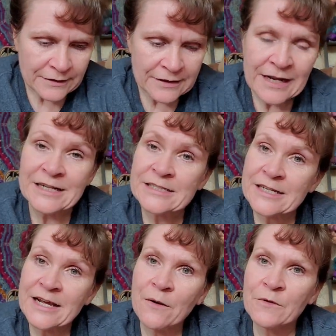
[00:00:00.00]
The next
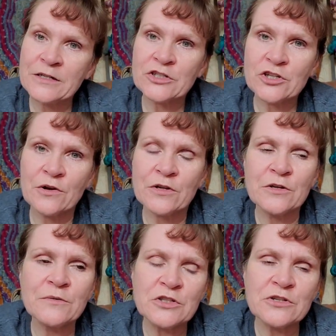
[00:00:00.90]
thing I want to show
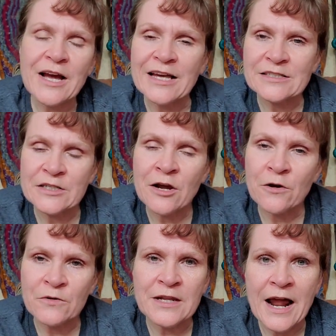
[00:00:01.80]
you is you guys
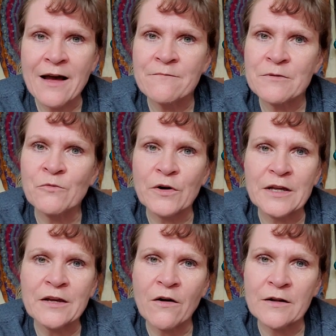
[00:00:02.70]
know that I've been
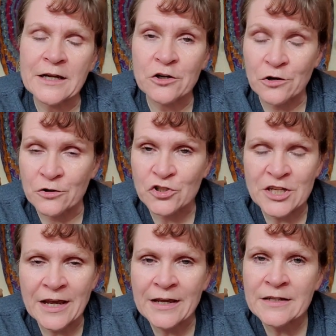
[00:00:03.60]
working on a
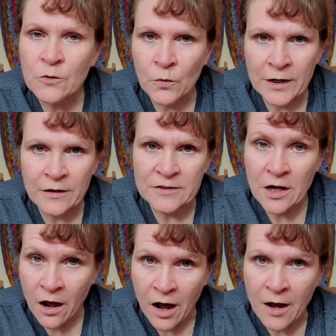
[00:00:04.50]
crochet wear
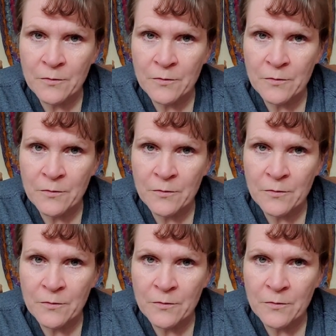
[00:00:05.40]
top